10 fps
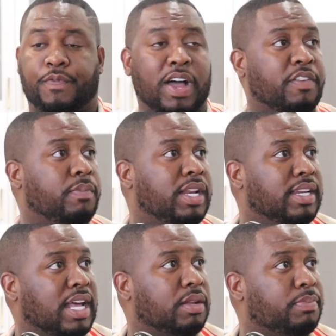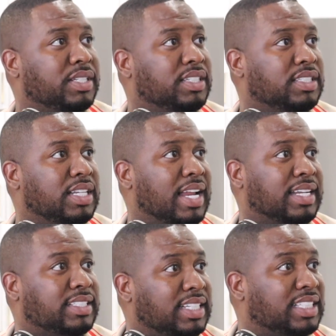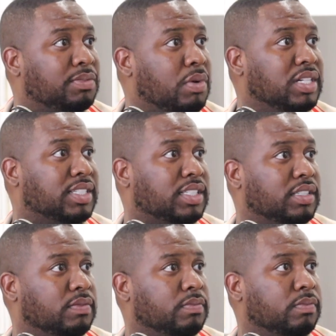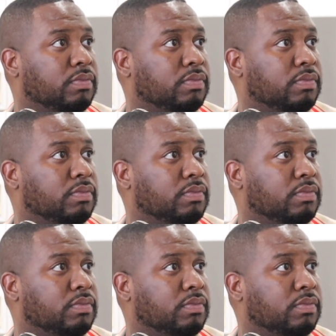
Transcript: $5 million business in like 6 months.